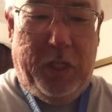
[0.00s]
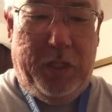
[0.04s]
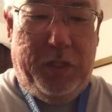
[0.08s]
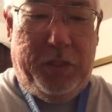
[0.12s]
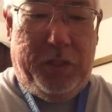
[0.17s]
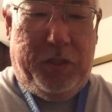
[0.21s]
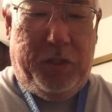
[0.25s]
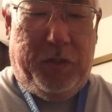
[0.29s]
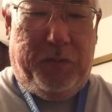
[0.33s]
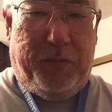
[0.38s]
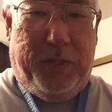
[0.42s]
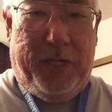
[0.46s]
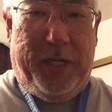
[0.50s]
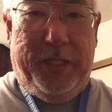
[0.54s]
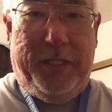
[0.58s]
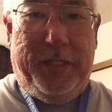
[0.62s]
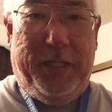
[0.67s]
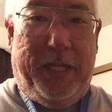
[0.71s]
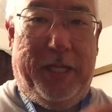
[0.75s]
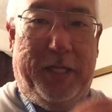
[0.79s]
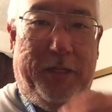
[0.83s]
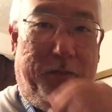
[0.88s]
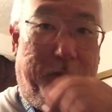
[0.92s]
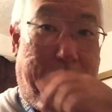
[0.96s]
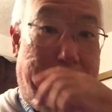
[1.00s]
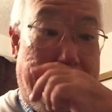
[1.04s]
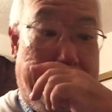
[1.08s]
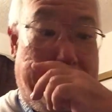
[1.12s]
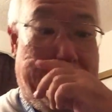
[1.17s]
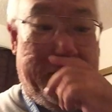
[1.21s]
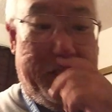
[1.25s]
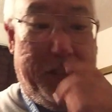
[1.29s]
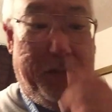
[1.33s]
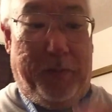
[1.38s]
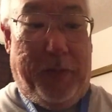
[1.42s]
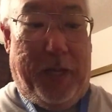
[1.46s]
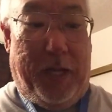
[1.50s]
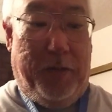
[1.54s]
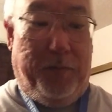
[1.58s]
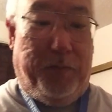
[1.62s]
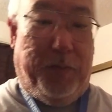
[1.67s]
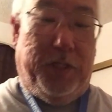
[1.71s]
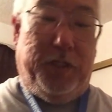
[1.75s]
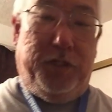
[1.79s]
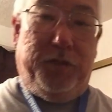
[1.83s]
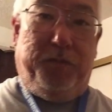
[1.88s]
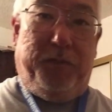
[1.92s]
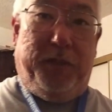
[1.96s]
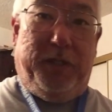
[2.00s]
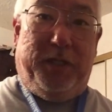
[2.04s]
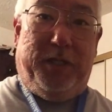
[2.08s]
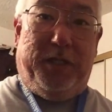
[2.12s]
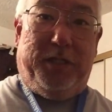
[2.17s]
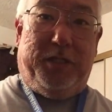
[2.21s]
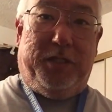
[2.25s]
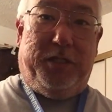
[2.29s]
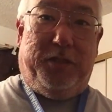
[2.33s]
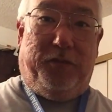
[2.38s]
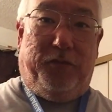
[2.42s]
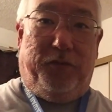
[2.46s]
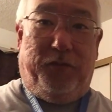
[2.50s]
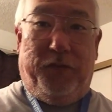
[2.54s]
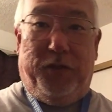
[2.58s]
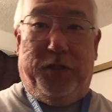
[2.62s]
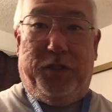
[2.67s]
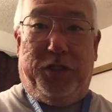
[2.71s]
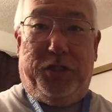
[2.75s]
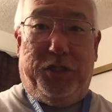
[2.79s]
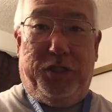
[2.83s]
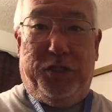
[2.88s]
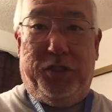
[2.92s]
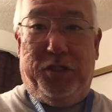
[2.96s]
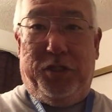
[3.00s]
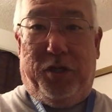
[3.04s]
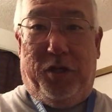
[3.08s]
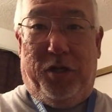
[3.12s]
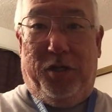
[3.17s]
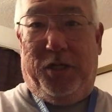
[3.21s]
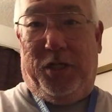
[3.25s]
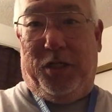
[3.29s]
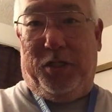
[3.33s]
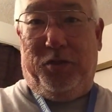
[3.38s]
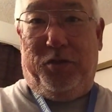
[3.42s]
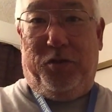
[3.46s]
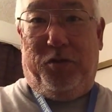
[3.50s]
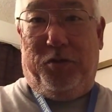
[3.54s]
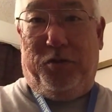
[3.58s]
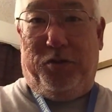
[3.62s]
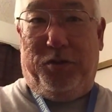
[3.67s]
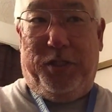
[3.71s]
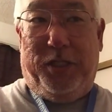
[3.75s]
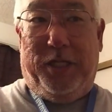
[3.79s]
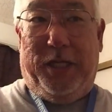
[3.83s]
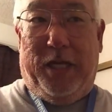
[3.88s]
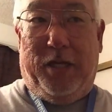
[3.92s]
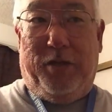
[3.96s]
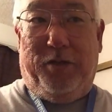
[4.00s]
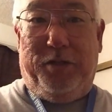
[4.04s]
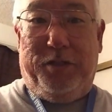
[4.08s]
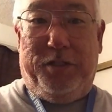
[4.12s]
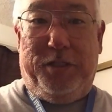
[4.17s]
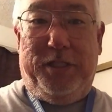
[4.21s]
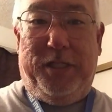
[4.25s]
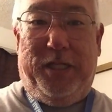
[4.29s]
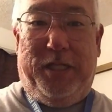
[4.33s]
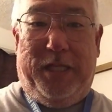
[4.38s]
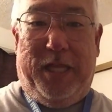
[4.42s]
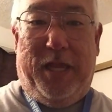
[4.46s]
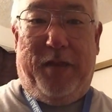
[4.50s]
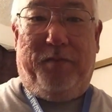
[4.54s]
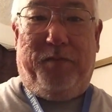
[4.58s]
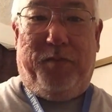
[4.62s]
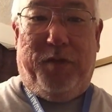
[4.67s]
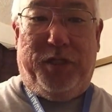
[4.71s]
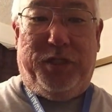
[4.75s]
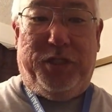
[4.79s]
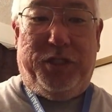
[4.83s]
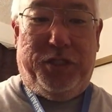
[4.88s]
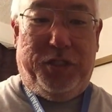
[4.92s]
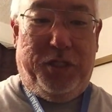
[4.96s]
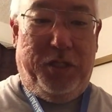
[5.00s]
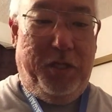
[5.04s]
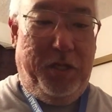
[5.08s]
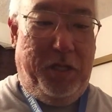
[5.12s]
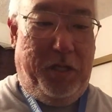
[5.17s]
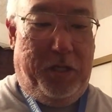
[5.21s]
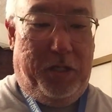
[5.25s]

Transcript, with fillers: So, but at night really doesn't matter much because the fish are nocturnal. They're not going to see that much.